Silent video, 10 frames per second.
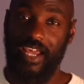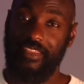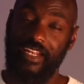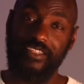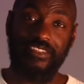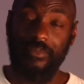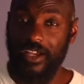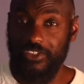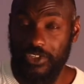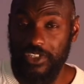and that is to
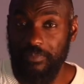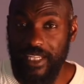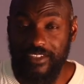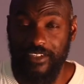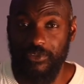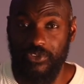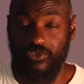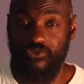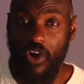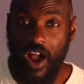ask you to please
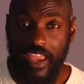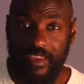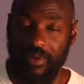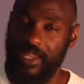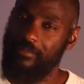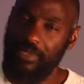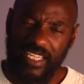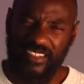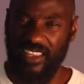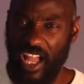subscribe.
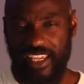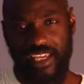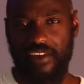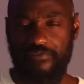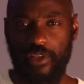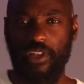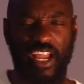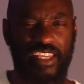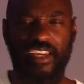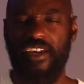Please like if you like,